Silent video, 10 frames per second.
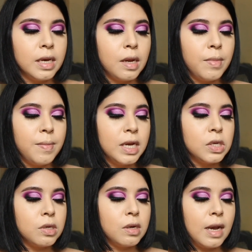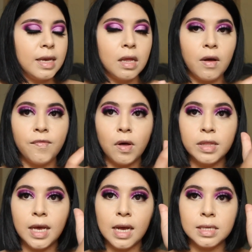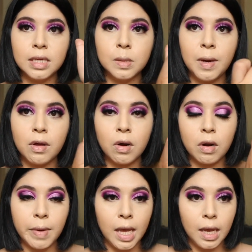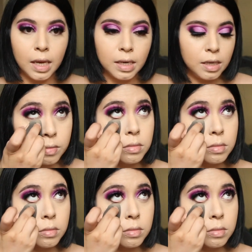and I'm going to make sure I get off all the excess powder on my hand.